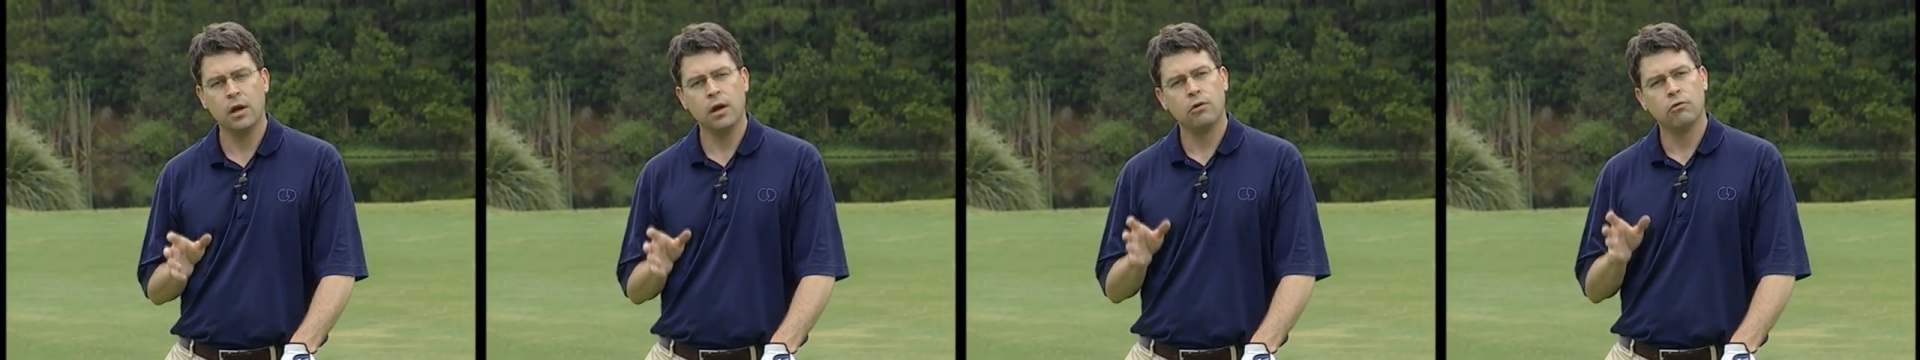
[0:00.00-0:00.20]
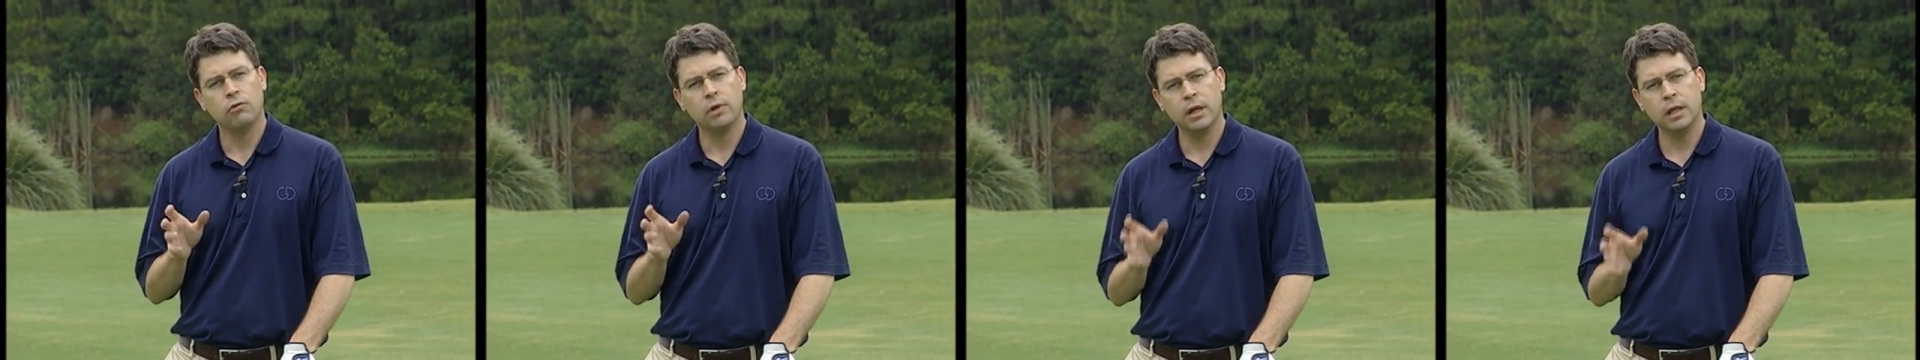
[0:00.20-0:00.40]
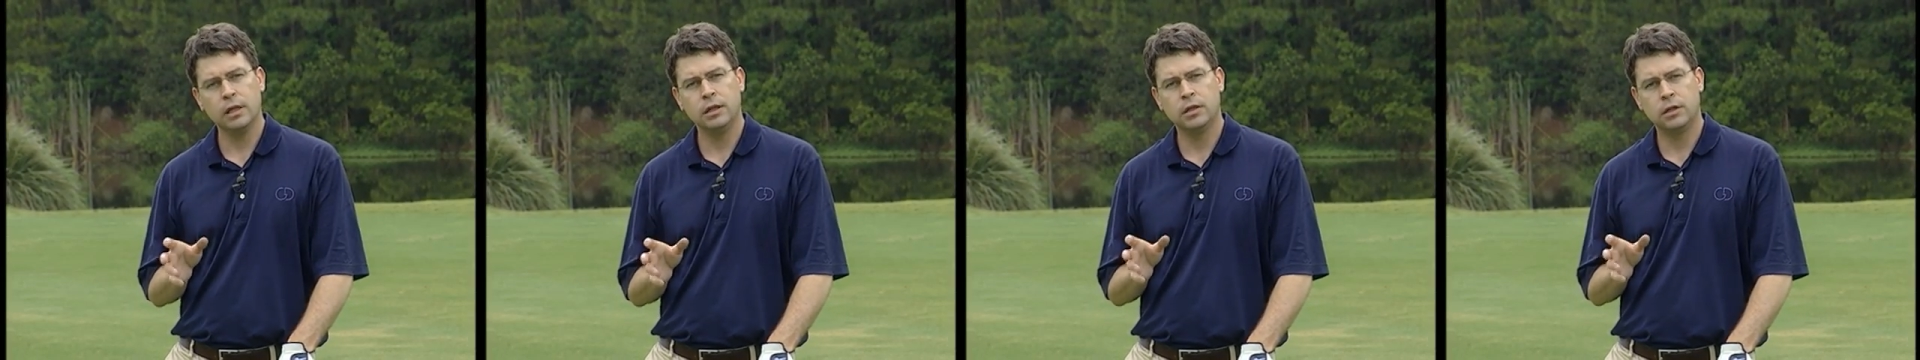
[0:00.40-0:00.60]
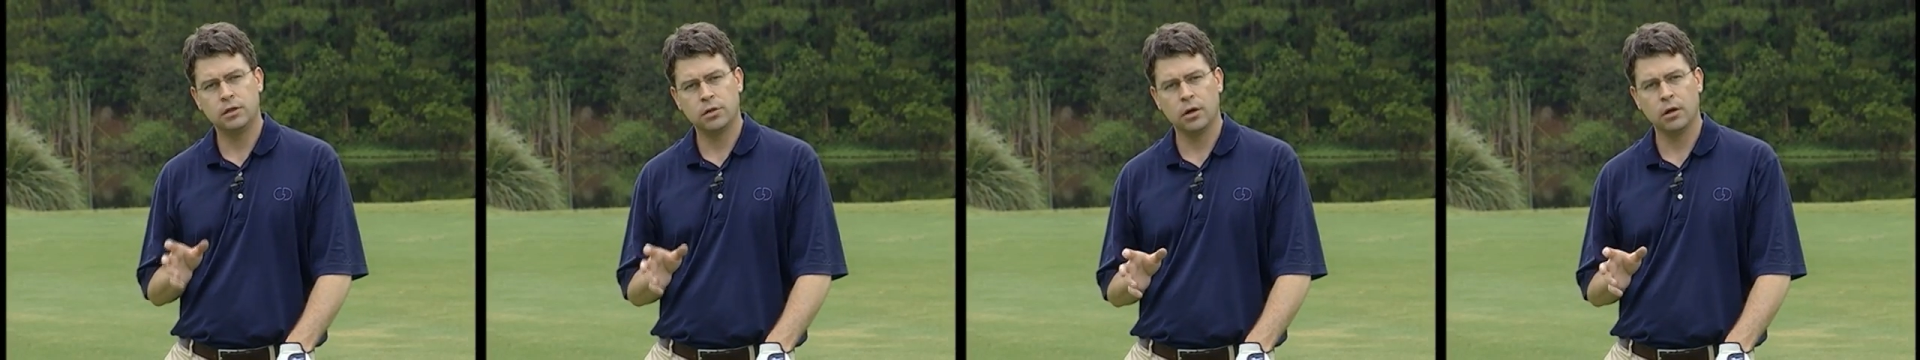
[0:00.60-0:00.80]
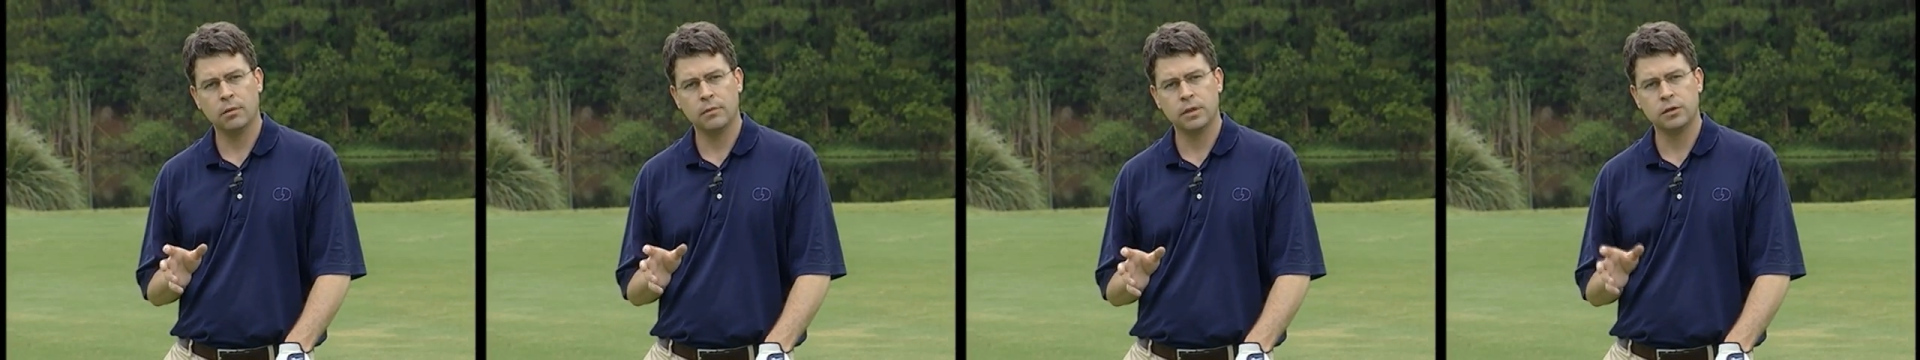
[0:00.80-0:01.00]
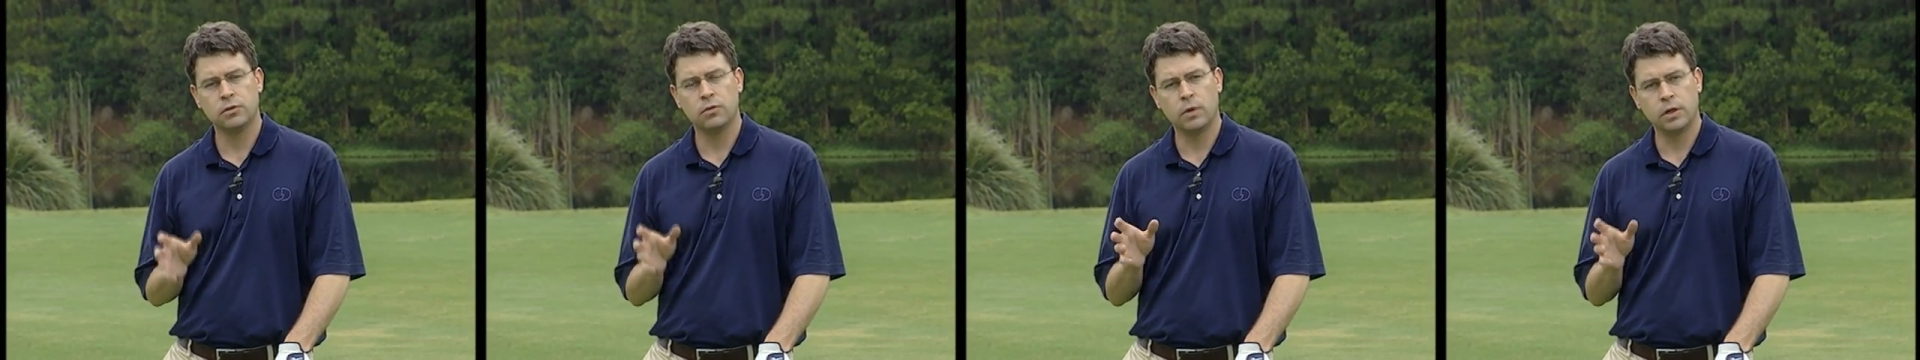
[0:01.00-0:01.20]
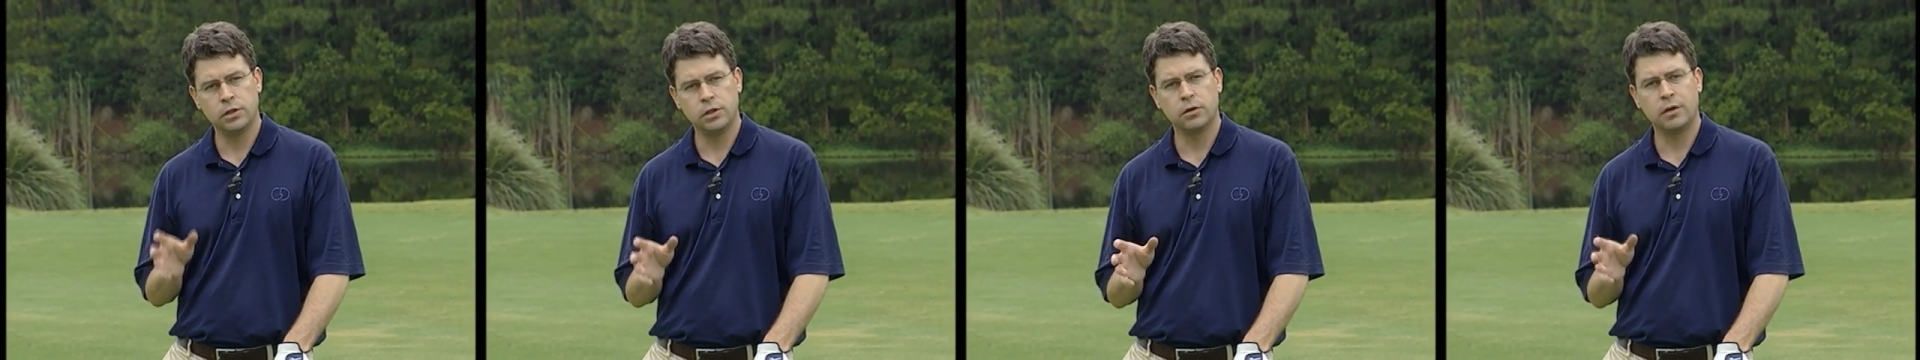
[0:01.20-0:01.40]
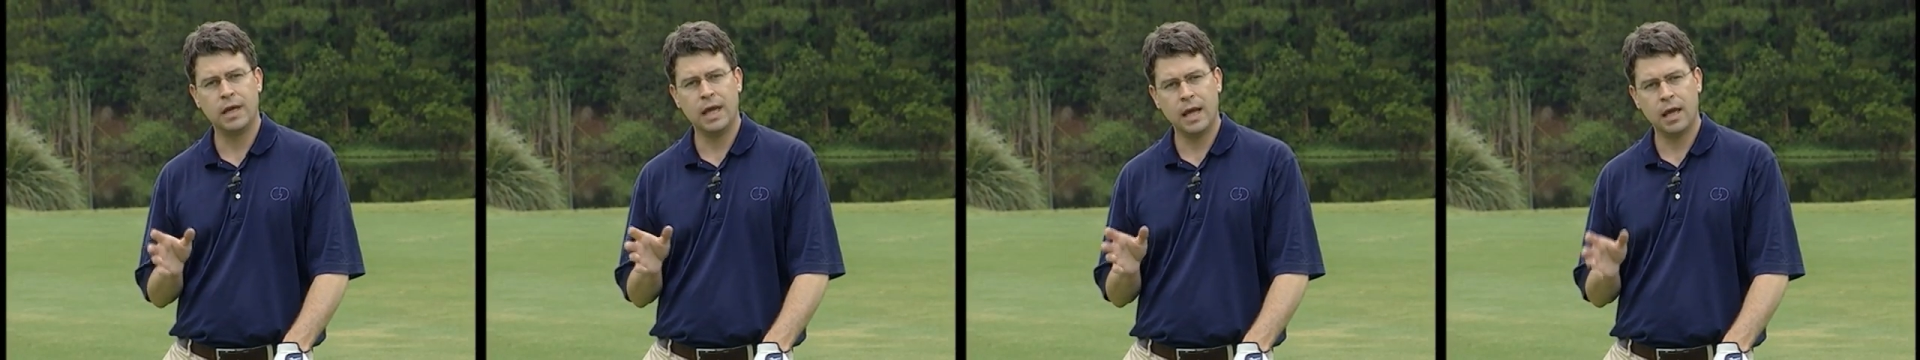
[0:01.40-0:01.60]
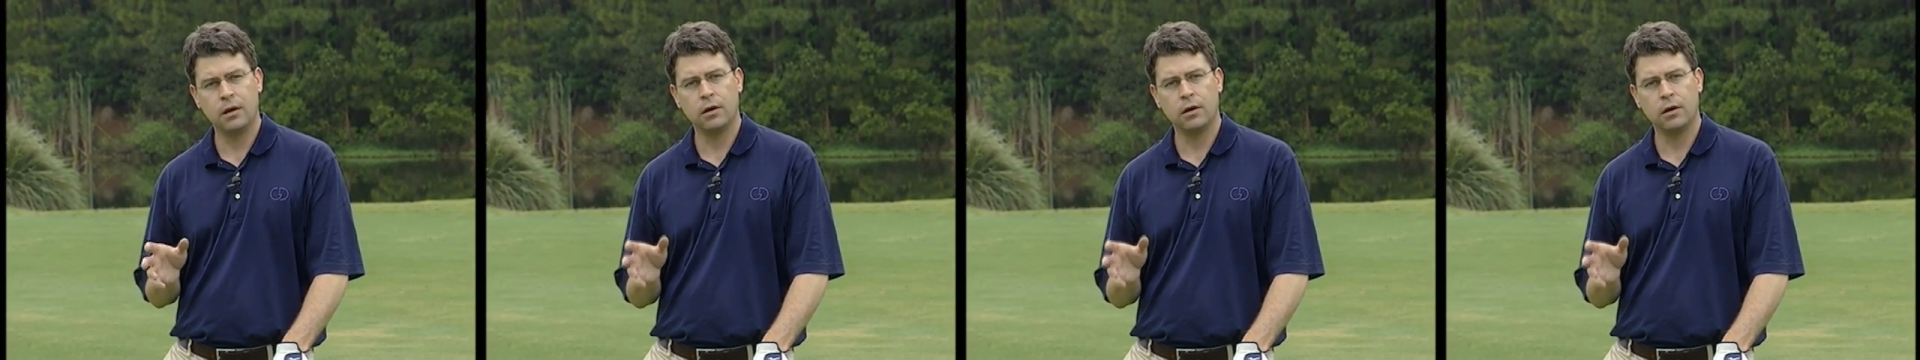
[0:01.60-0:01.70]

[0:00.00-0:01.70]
really determines what you can